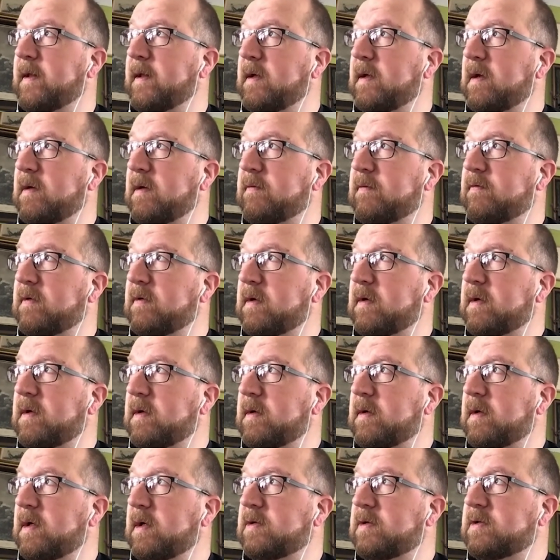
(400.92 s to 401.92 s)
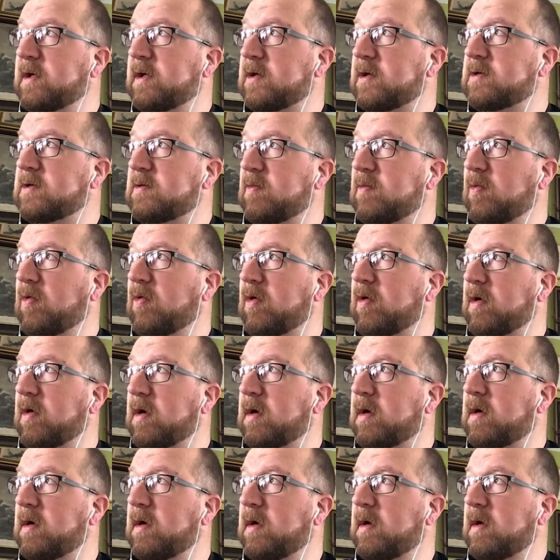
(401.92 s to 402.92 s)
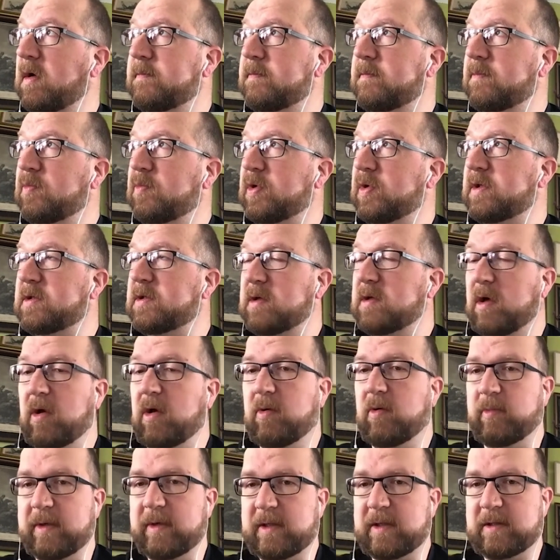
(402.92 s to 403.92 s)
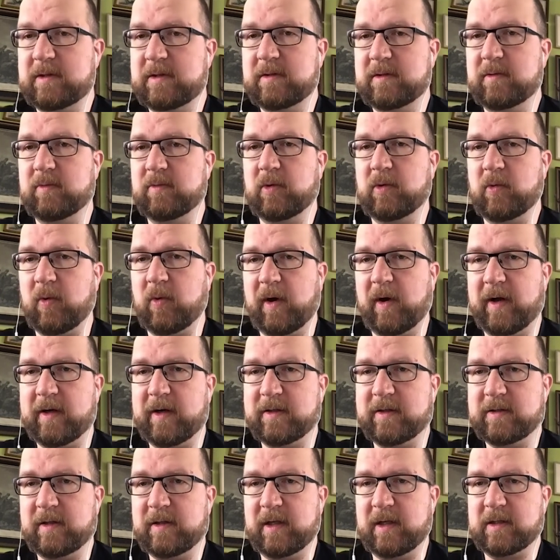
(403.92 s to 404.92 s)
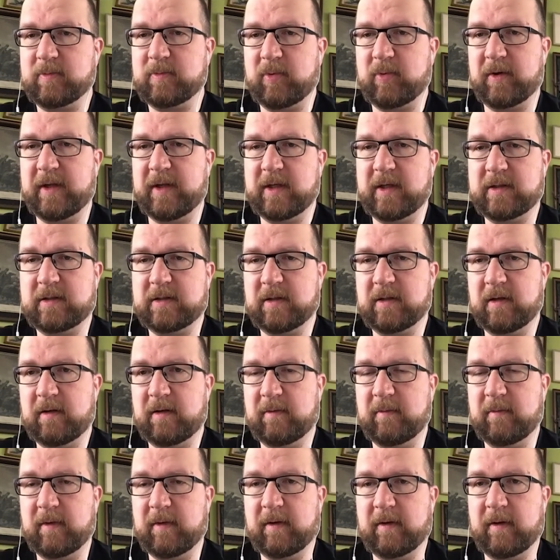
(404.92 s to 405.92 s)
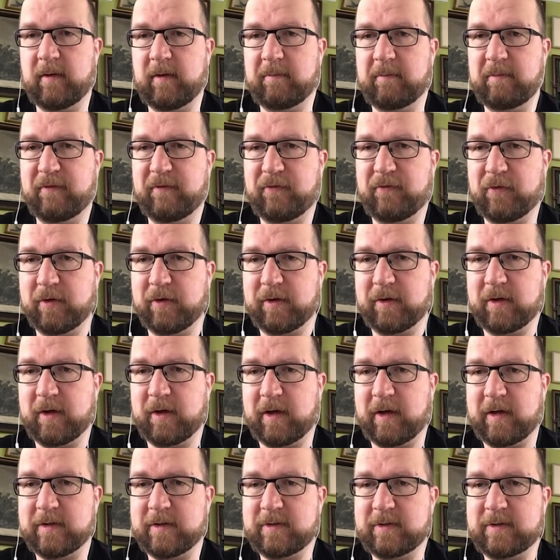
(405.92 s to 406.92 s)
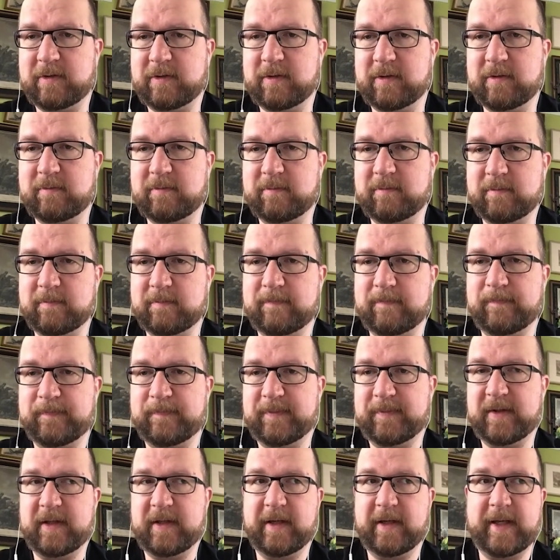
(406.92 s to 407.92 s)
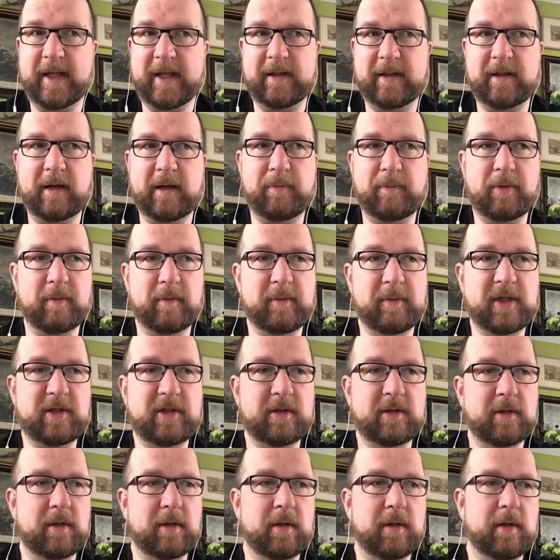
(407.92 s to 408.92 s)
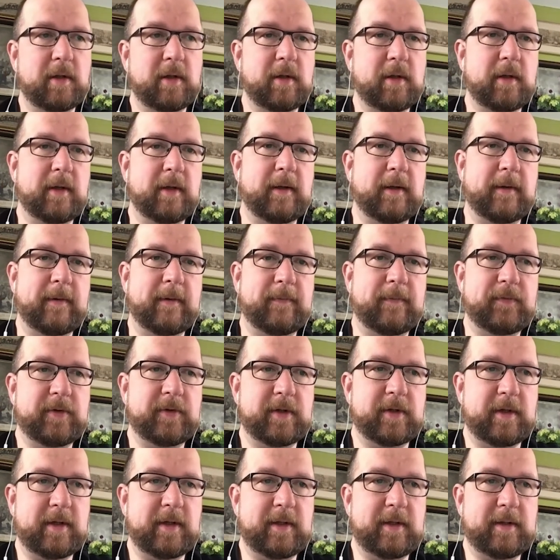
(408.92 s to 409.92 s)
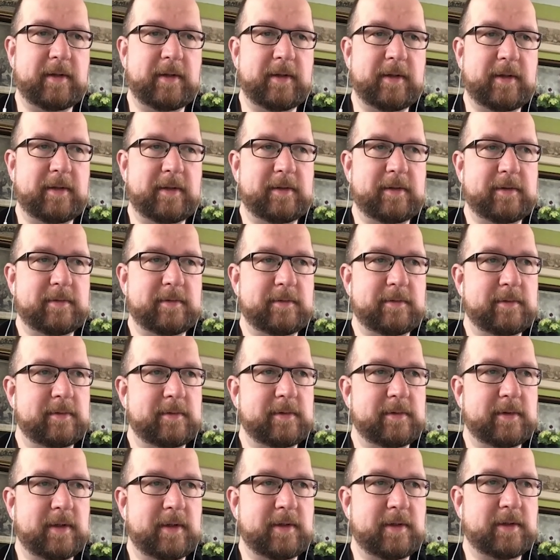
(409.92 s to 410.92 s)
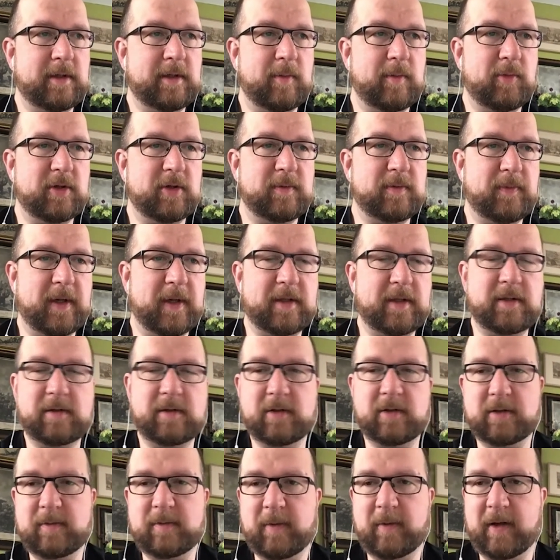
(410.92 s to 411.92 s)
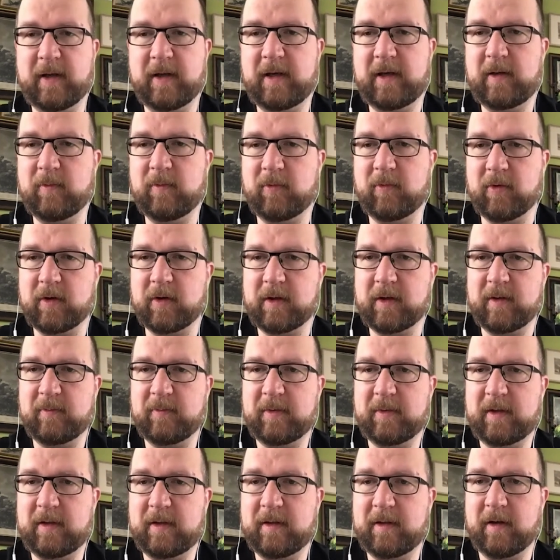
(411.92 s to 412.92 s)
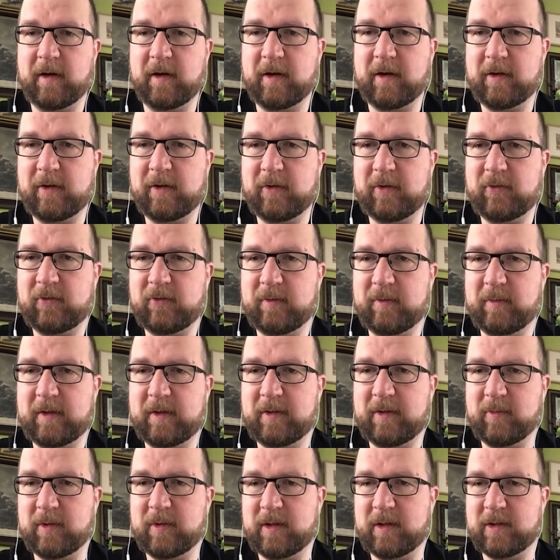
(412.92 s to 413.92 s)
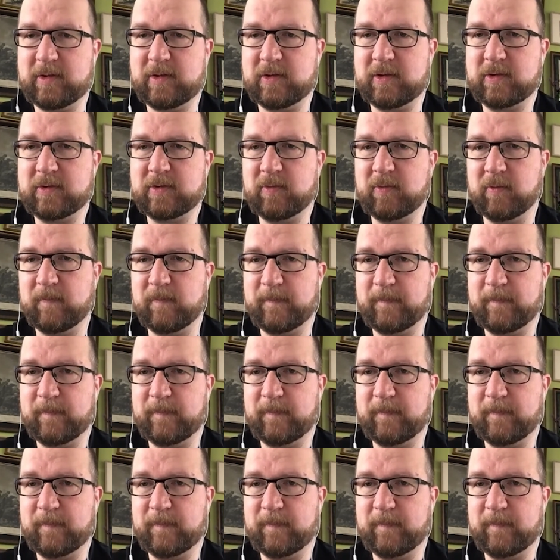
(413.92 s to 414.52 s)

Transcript: of a, uh, a just war, which always requires an explanation you know, before the gods to to get their permission. Uh, in in in some respects, just about any war can be argued to be a religious